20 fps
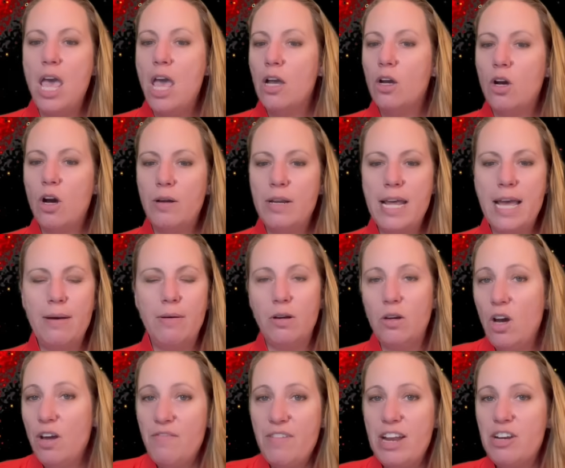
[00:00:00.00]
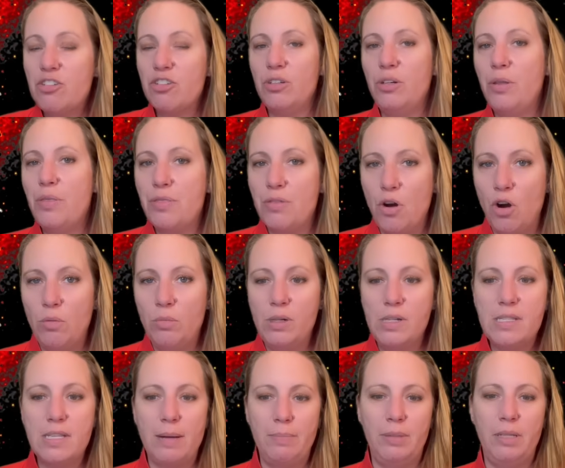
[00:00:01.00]
con conventional thermal
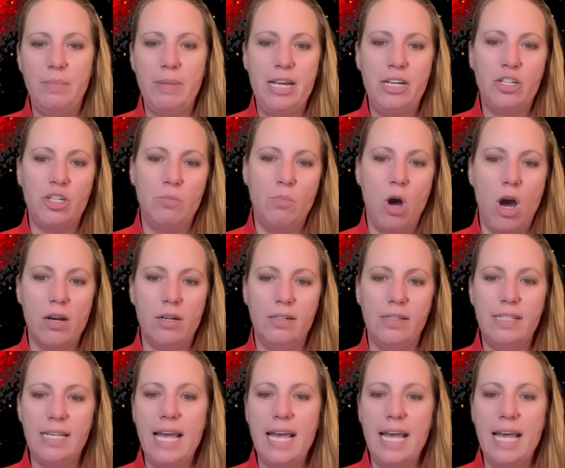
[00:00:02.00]
sublimation models,